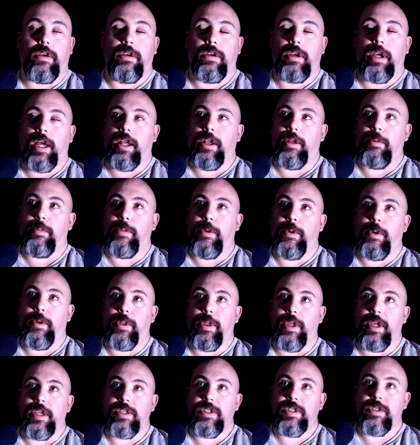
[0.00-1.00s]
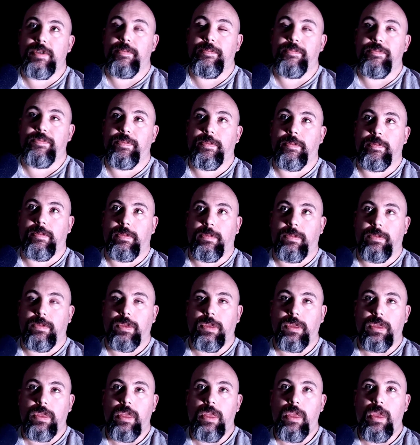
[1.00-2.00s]
to put this?
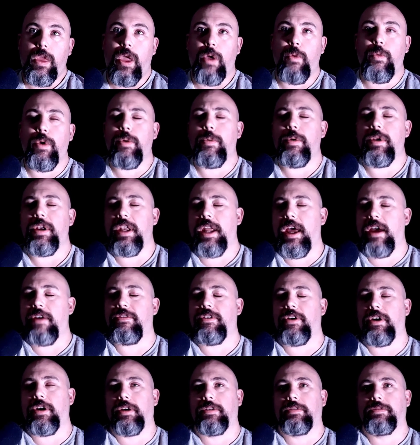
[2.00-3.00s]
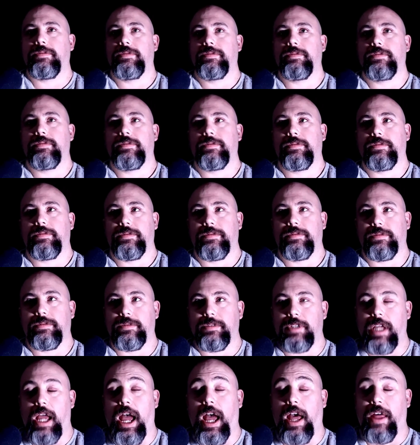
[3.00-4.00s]
We were never
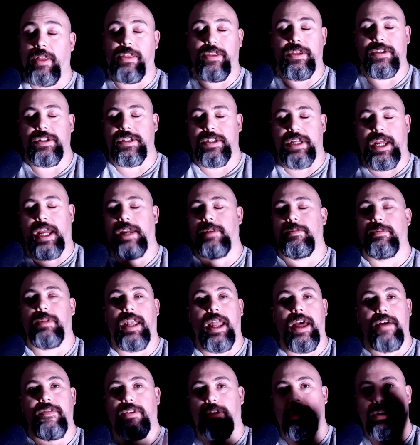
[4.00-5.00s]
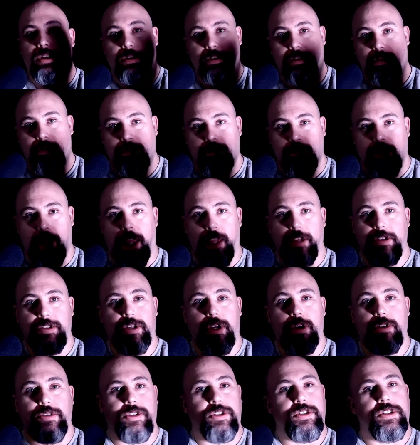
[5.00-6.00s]
at the same level as
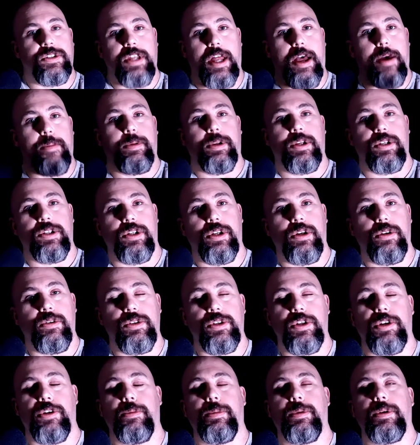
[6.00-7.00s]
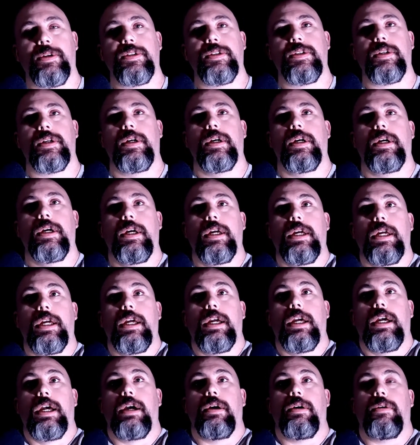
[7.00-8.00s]
those established YouTubers
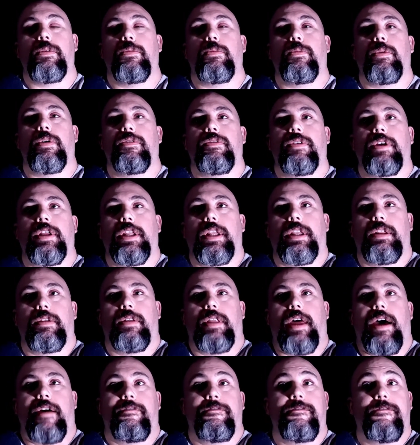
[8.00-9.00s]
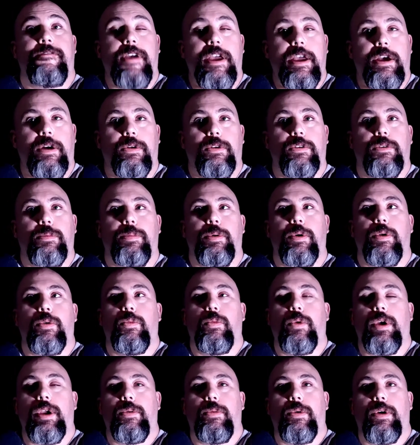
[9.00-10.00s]
within that field, but
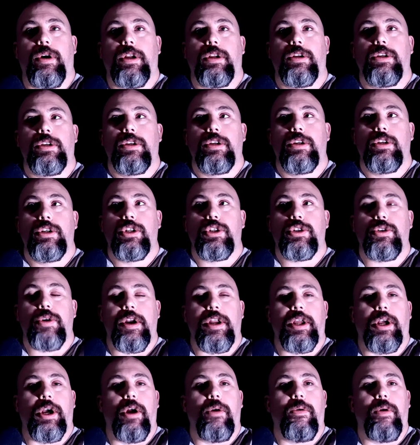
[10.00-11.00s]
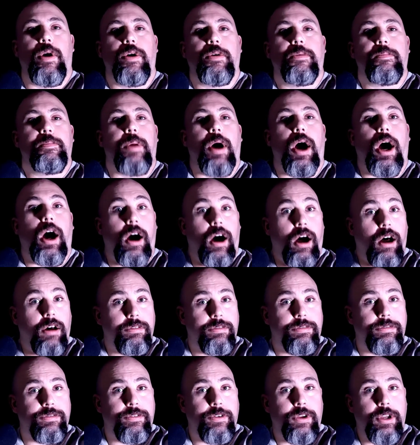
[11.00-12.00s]
we were treading our own
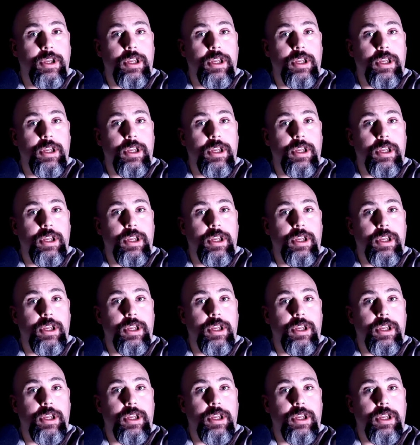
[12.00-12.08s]
path.